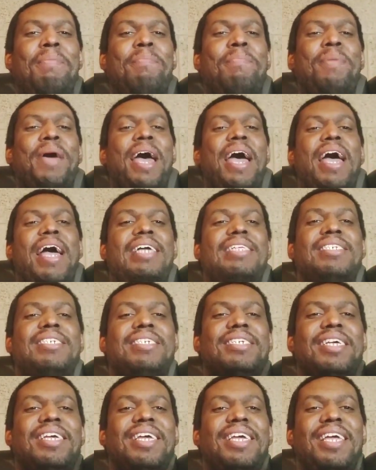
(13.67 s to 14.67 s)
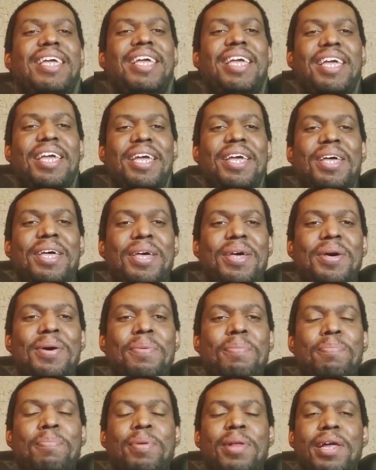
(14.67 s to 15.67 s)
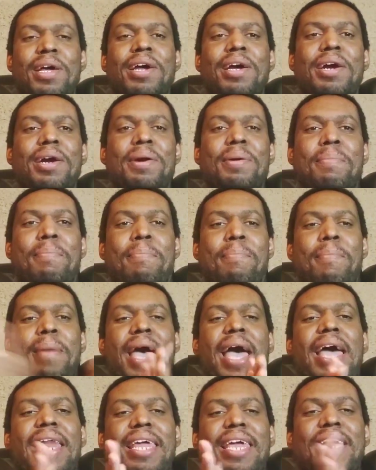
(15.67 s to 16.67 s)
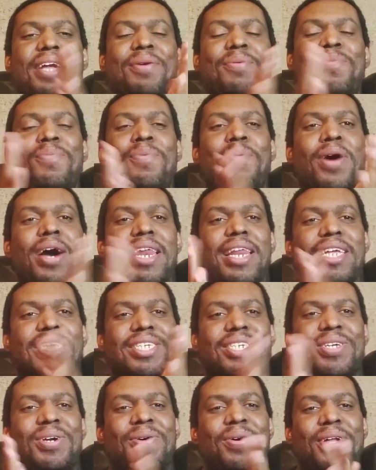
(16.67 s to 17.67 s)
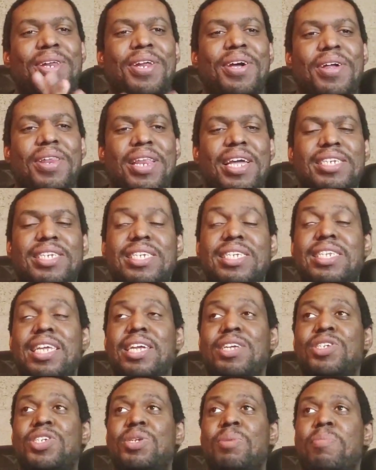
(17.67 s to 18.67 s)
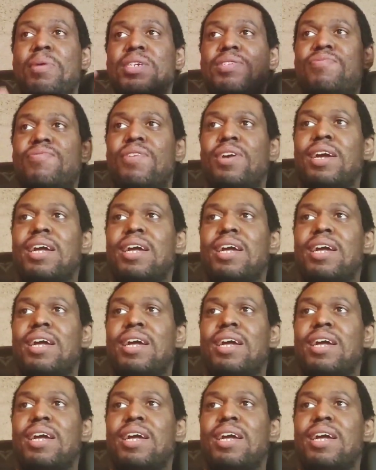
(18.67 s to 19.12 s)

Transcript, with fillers: back to ill What is going on, legends? Thank you so much for